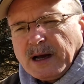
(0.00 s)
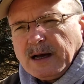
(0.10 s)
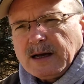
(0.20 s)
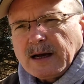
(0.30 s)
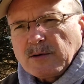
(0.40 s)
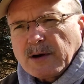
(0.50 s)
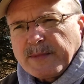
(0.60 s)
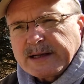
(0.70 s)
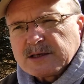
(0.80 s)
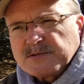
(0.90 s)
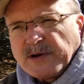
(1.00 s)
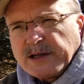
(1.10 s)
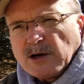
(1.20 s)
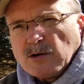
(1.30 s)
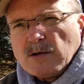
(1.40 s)
I don't want to make this
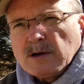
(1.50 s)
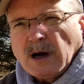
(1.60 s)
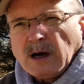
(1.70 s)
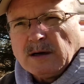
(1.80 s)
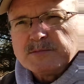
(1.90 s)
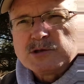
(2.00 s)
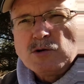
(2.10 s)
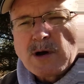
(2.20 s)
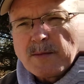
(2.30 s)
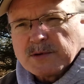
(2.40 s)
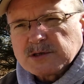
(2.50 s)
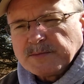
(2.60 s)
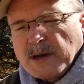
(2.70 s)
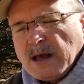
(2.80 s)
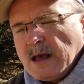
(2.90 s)
video too
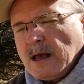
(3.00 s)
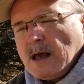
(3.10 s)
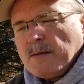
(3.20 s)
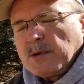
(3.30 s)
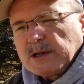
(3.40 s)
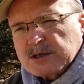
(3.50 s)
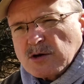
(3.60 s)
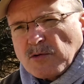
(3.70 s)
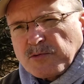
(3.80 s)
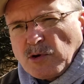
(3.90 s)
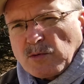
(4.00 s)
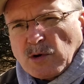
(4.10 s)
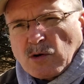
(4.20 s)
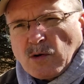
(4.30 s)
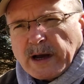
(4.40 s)
cumbersome, but let's go through it
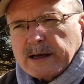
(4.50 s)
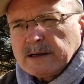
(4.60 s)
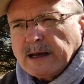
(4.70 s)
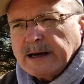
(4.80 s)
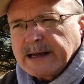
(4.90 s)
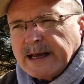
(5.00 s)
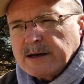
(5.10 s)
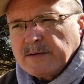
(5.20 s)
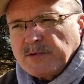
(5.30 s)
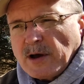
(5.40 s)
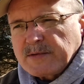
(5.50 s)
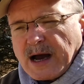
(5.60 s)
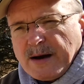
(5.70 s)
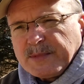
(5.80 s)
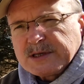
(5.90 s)
real quick. And again, if you have
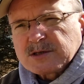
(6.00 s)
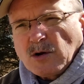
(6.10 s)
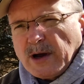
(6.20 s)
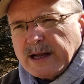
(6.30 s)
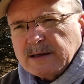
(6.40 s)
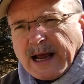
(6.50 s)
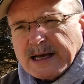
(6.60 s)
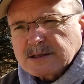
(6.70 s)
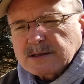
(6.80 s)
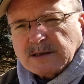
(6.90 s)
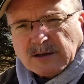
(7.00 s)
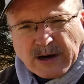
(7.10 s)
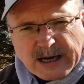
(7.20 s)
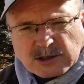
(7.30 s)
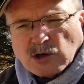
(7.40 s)
comments, go ahead and ask
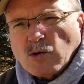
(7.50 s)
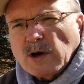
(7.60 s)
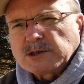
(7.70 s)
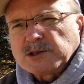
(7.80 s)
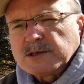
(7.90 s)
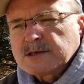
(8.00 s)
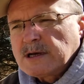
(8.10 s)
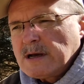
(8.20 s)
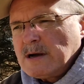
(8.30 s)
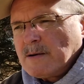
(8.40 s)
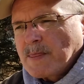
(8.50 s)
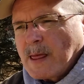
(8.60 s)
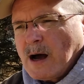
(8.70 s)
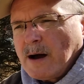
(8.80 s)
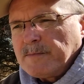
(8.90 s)
your questions.
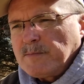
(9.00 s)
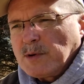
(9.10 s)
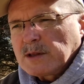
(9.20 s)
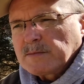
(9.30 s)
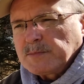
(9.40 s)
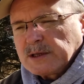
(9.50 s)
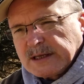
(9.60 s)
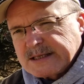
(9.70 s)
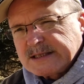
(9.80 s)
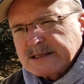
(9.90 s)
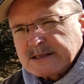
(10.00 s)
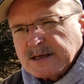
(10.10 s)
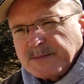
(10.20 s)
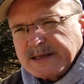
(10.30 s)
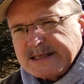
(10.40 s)
But listen to
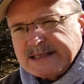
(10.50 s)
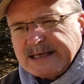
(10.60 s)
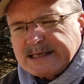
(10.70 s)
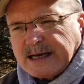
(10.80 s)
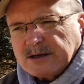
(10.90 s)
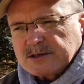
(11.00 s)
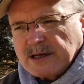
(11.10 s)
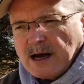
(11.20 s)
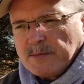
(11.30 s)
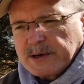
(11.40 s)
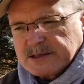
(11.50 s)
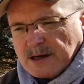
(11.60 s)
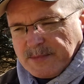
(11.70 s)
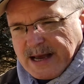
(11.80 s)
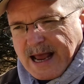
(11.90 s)
some of these details now, because
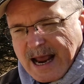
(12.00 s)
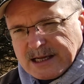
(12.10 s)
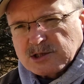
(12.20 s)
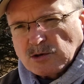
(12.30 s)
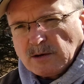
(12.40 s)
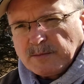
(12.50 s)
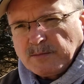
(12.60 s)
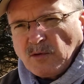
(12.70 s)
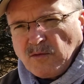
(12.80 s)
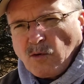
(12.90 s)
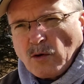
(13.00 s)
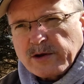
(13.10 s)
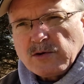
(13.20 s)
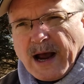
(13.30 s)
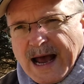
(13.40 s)
I may answer them before
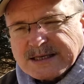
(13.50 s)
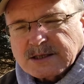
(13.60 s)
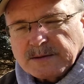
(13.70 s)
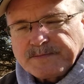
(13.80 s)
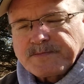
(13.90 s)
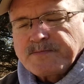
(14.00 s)
you ask them.